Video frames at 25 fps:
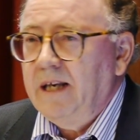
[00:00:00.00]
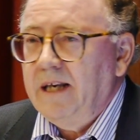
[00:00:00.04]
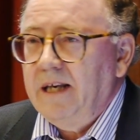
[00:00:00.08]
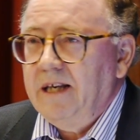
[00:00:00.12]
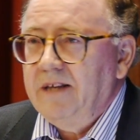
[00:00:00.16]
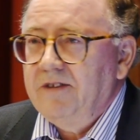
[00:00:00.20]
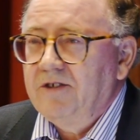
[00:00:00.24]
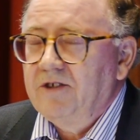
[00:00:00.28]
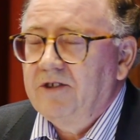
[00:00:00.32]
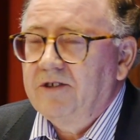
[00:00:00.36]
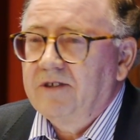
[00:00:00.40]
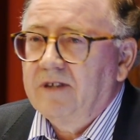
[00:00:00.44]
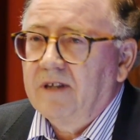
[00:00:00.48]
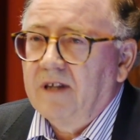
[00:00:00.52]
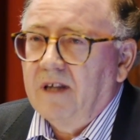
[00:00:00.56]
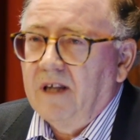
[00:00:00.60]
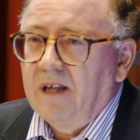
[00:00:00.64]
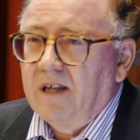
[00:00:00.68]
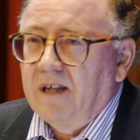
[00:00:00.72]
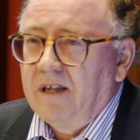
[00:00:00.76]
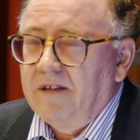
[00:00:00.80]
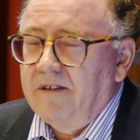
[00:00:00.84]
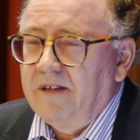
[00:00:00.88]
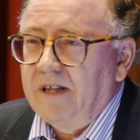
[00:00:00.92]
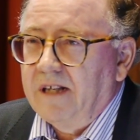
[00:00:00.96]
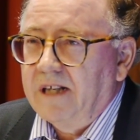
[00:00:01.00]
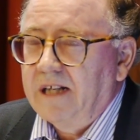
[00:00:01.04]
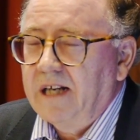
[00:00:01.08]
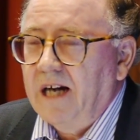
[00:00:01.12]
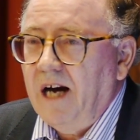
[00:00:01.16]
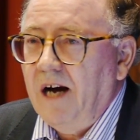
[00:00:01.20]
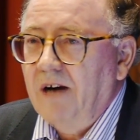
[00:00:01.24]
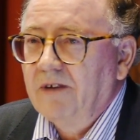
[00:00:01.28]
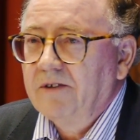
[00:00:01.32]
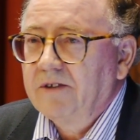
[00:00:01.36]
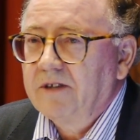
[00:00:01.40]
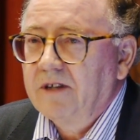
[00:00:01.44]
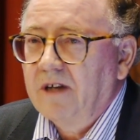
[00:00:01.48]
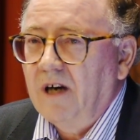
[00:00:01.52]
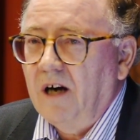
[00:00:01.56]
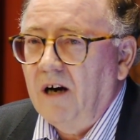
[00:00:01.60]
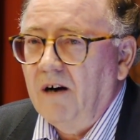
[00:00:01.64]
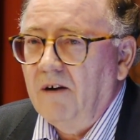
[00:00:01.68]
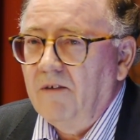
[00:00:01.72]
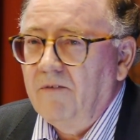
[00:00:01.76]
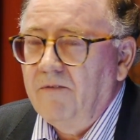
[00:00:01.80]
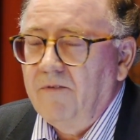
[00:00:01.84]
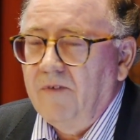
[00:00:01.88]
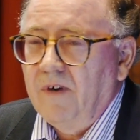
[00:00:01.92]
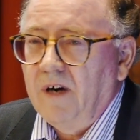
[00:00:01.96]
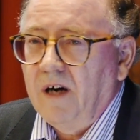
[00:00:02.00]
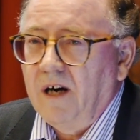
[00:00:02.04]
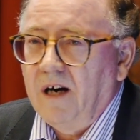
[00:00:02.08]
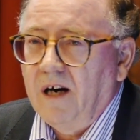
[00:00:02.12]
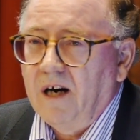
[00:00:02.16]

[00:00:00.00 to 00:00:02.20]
it's the account of